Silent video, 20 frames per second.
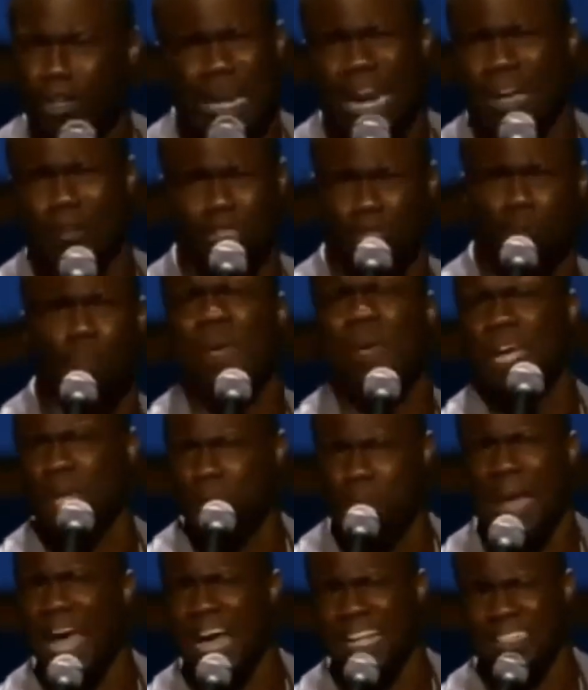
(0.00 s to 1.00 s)
all, you're not
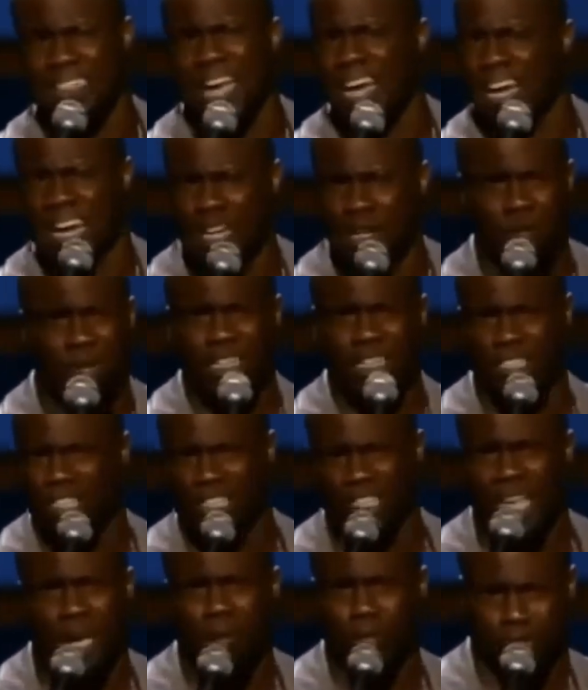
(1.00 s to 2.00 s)
gonna speed past that
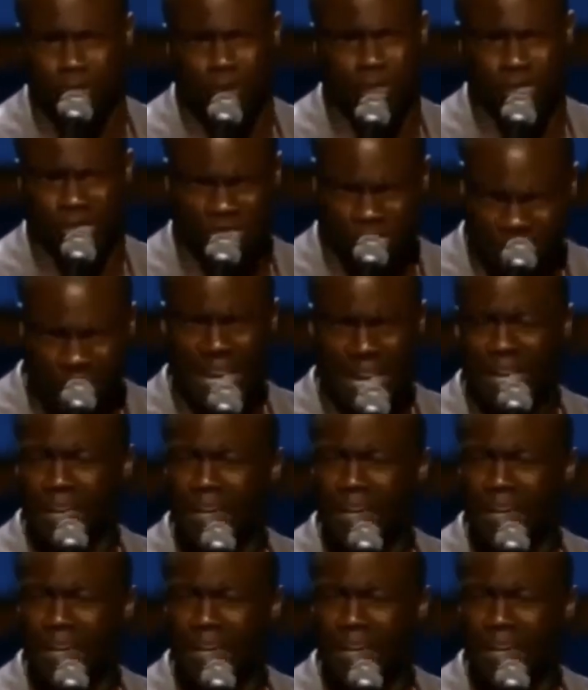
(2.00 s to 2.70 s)
like you didn't just say what you just